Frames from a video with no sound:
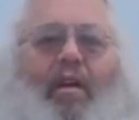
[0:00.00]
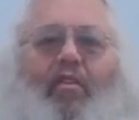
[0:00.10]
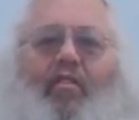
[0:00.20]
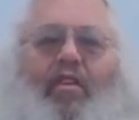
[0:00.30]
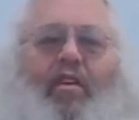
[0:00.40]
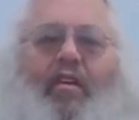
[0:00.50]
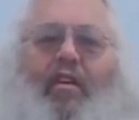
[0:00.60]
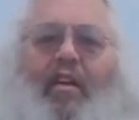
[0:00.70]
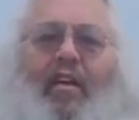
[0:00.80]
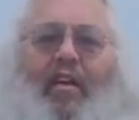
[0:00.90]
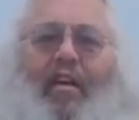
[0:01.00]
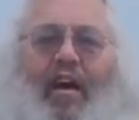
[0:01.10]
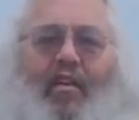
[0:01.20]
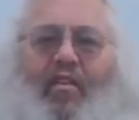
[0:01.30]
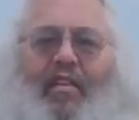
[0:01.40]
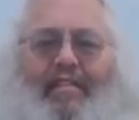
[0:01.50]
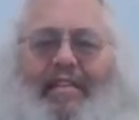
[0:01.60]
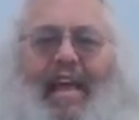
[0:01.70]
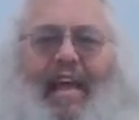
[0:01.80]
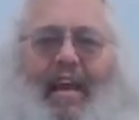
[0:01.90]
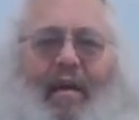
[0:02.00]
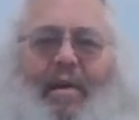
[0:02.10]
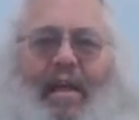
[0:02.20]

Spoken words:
under the sand. I